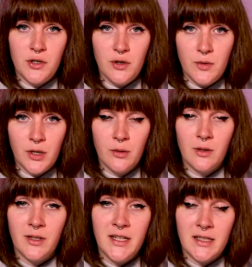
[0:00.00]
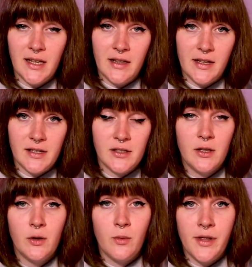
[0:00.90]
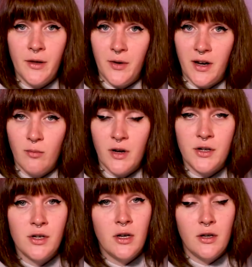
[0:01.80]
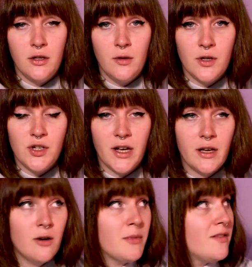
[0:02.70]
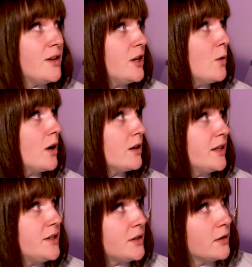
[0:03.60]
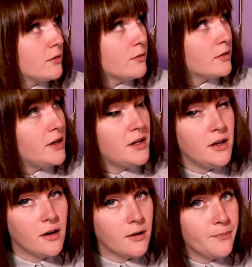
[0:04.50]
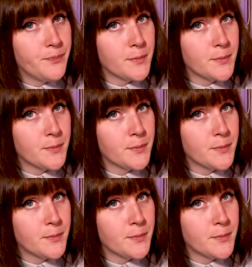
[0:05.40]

two-tone glaze like this without an airbrush, you can check out my video on glazing right here.